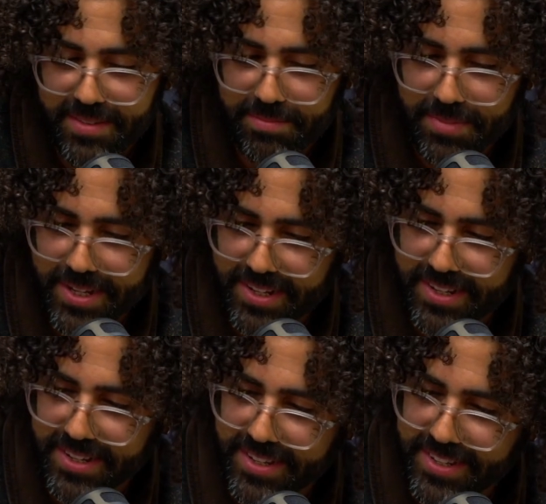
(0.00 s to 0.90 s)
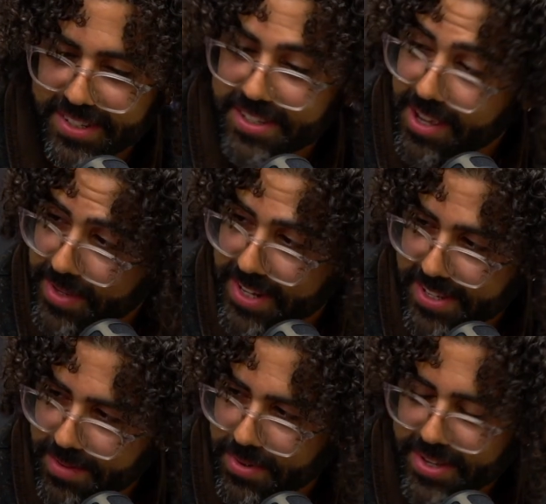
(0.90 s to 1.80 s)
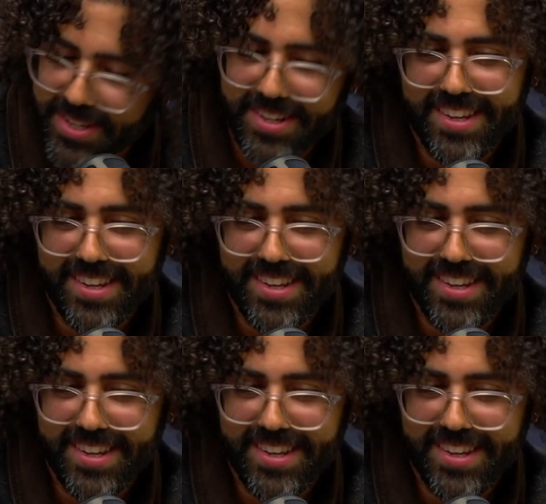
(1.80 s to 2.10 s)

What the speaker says: But it's coming at some point.